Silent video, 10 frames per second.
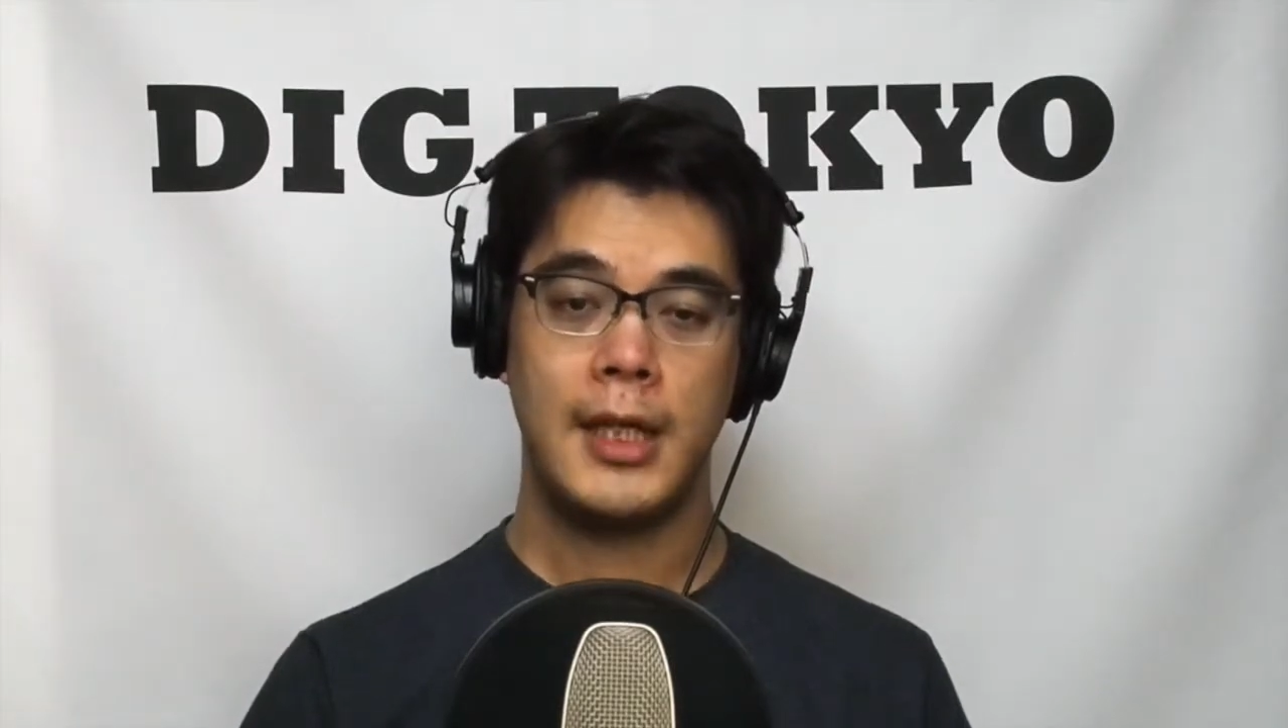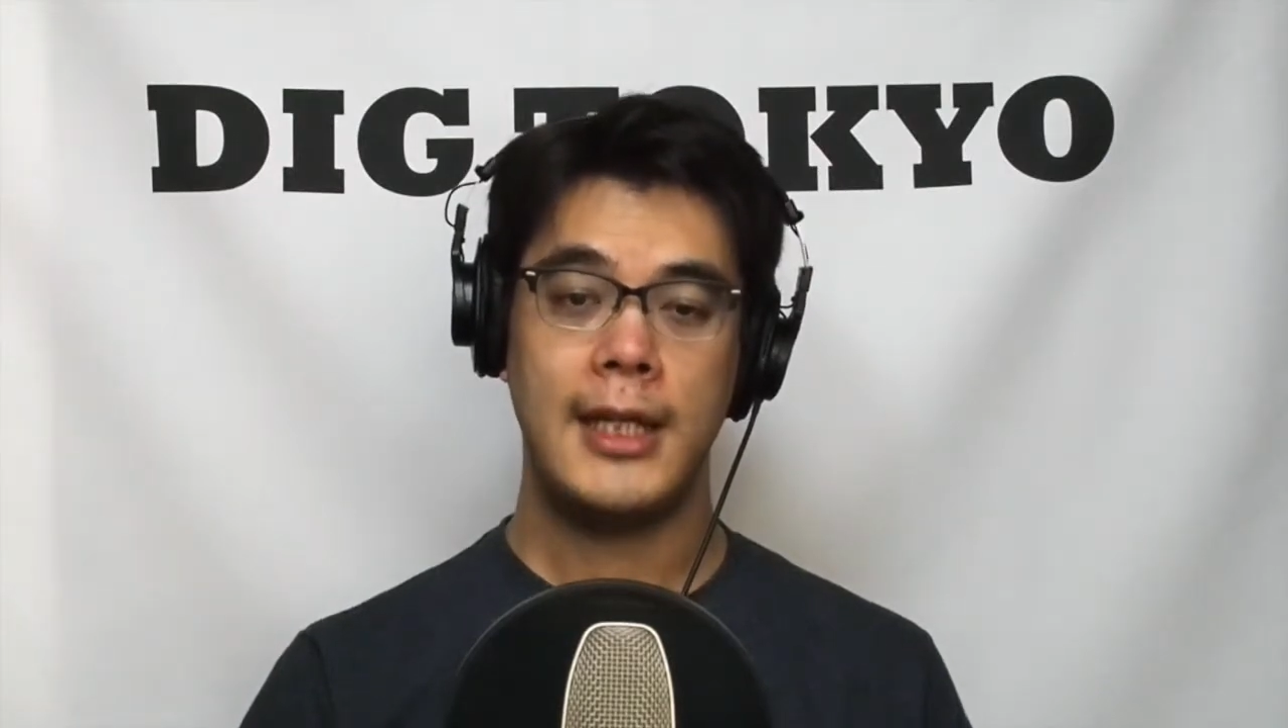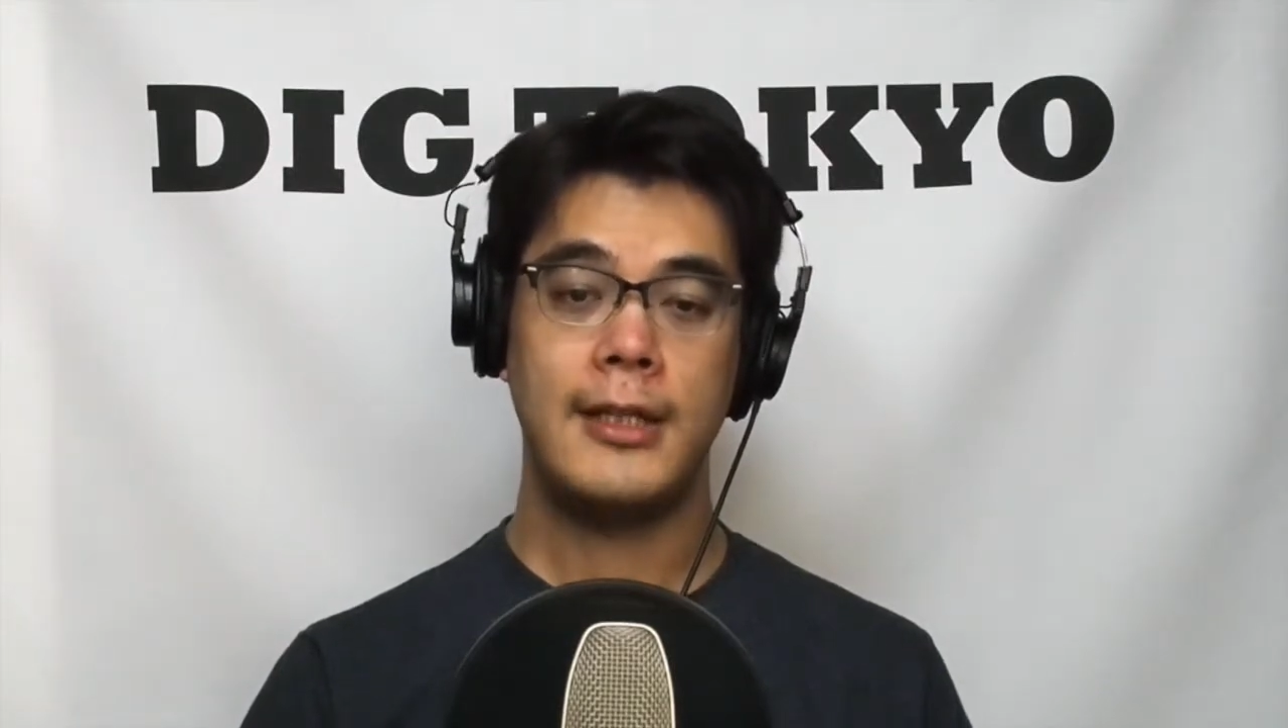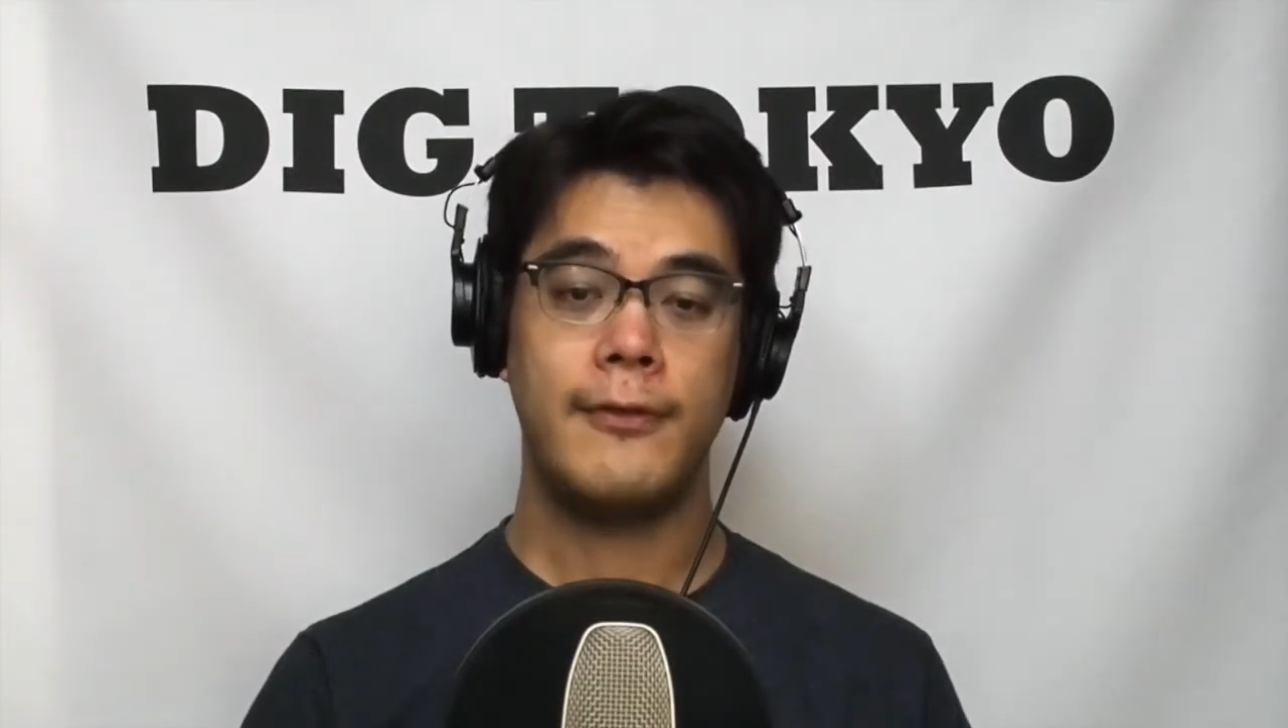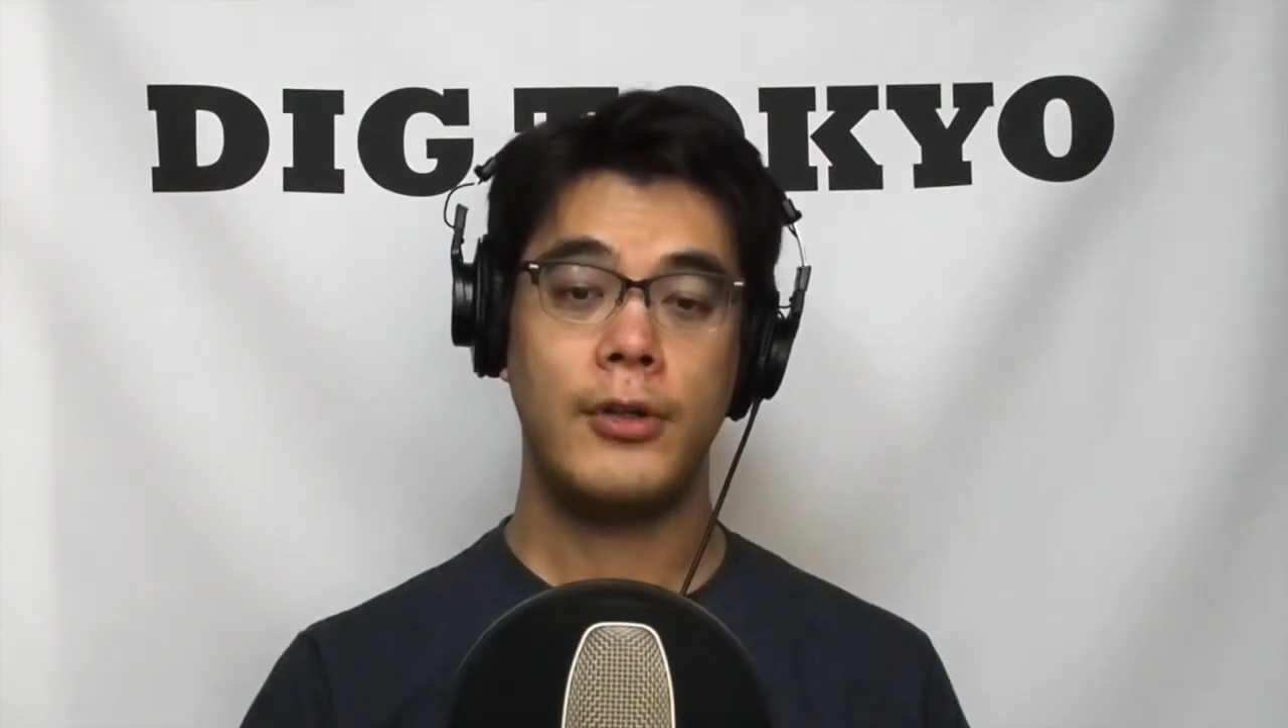
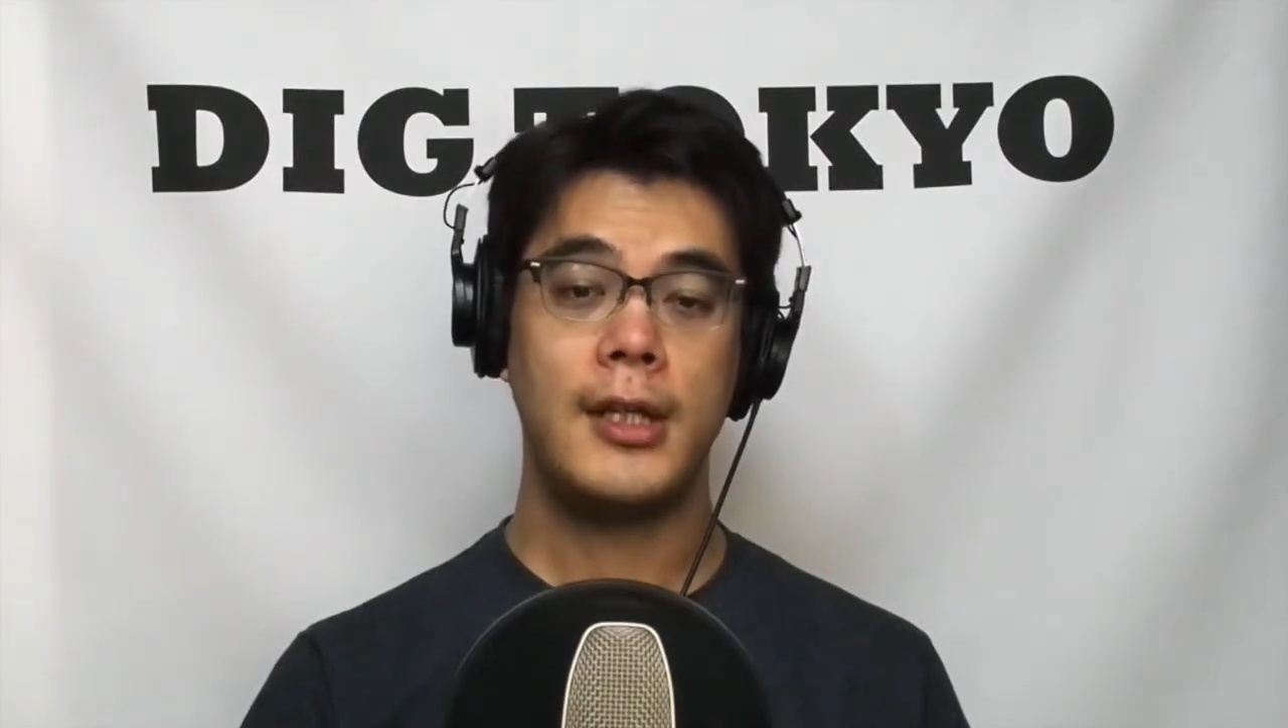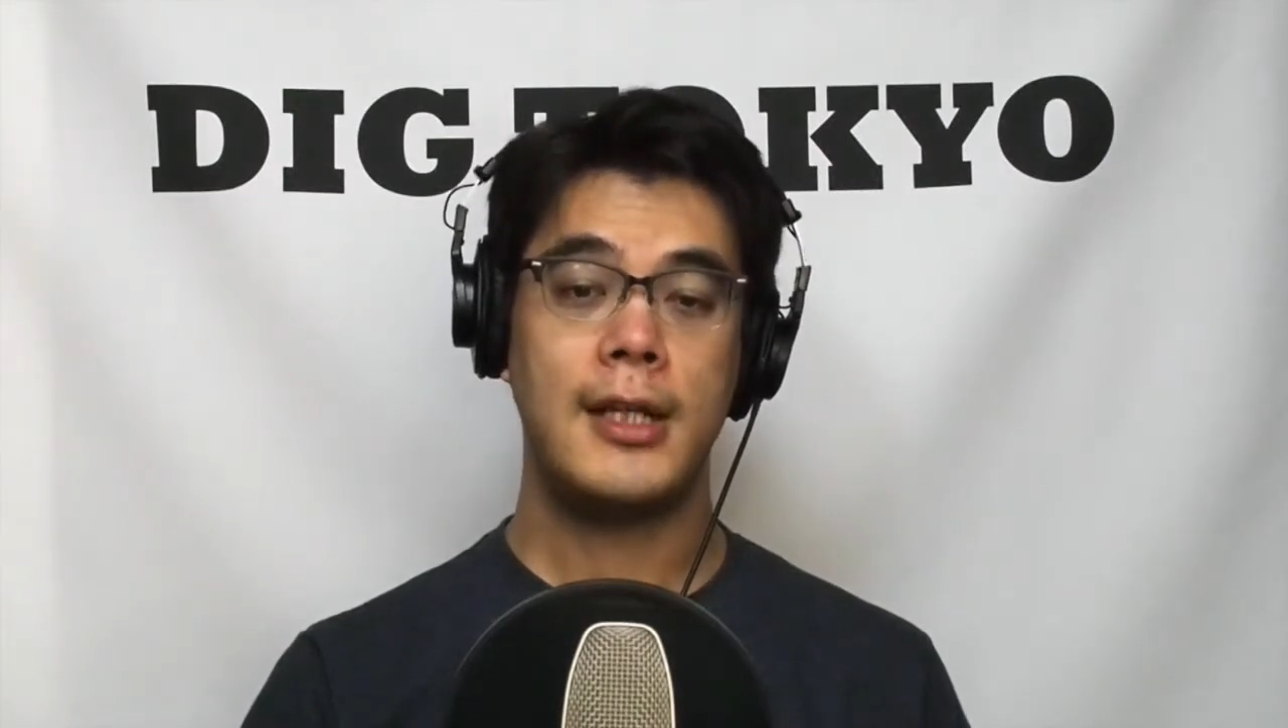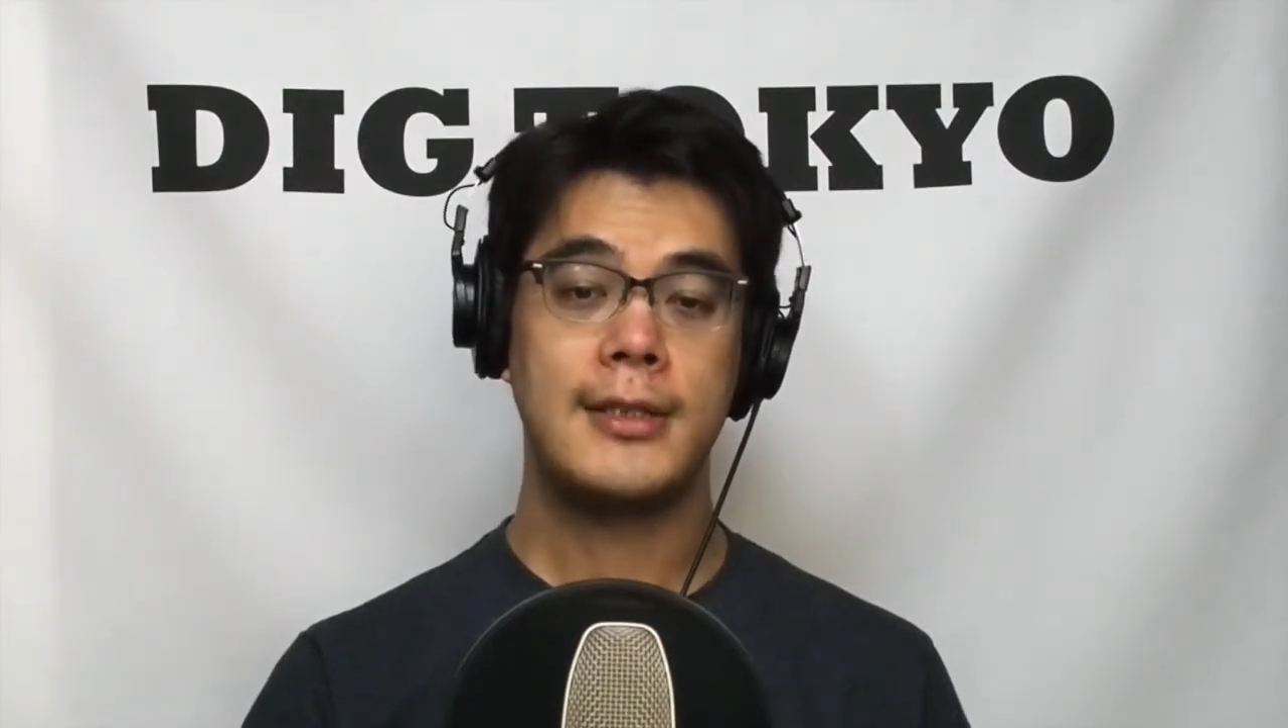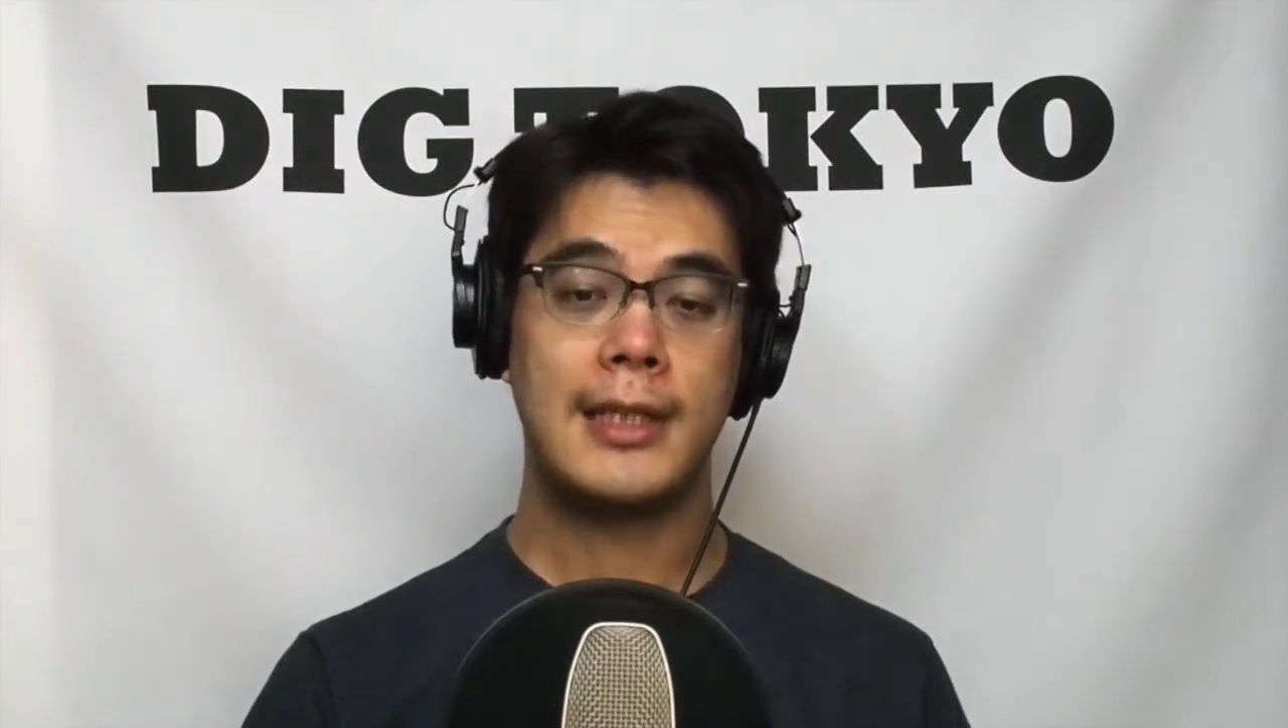He devoted his